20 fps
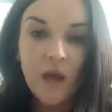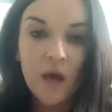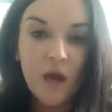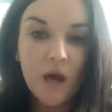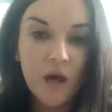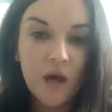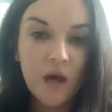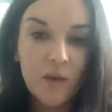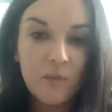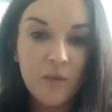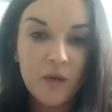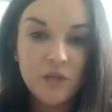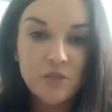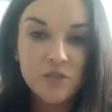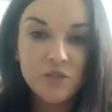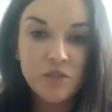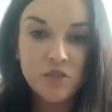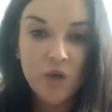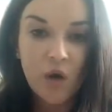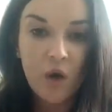
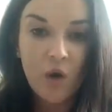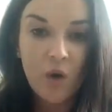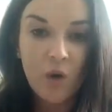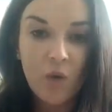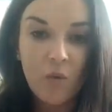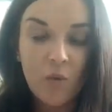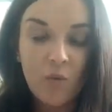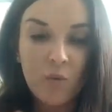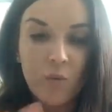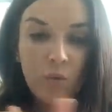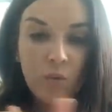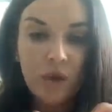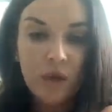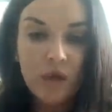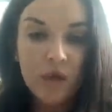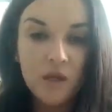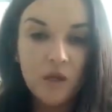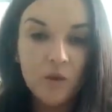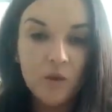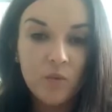And so
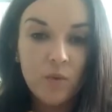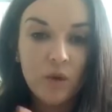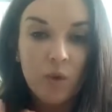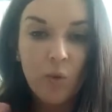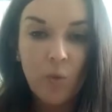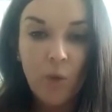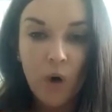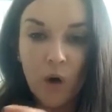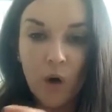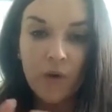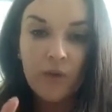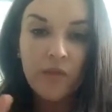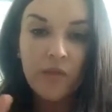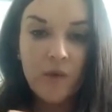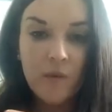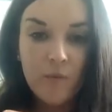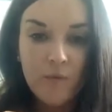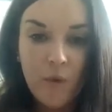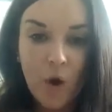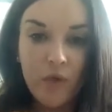we work with
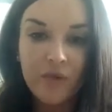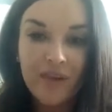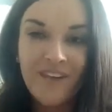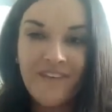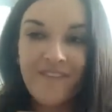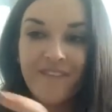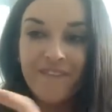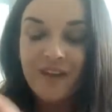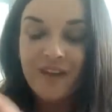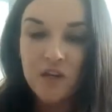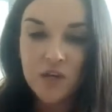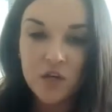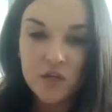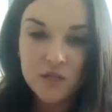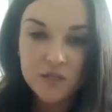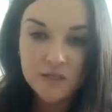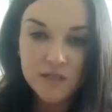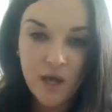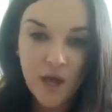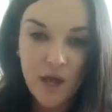them on the
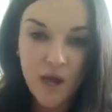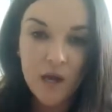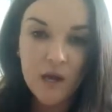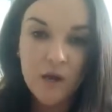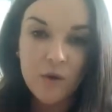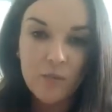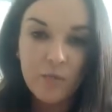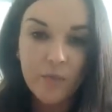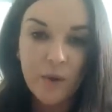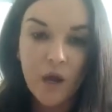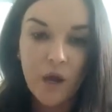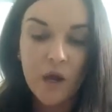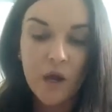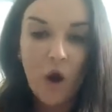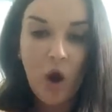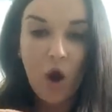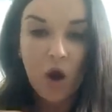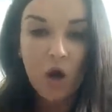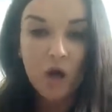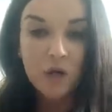offender side,
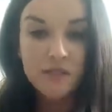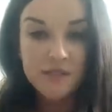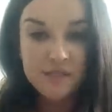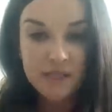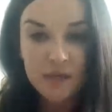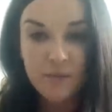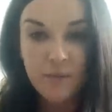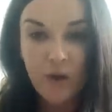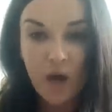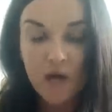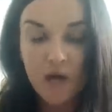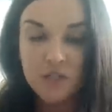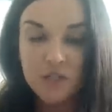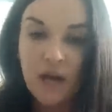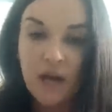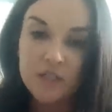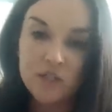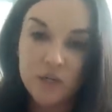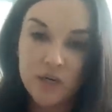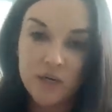but our deep
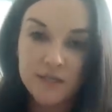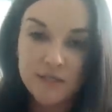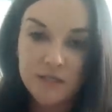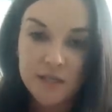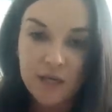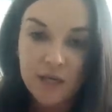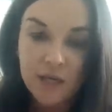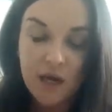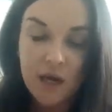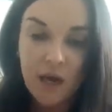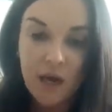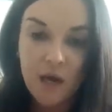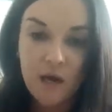contact tracing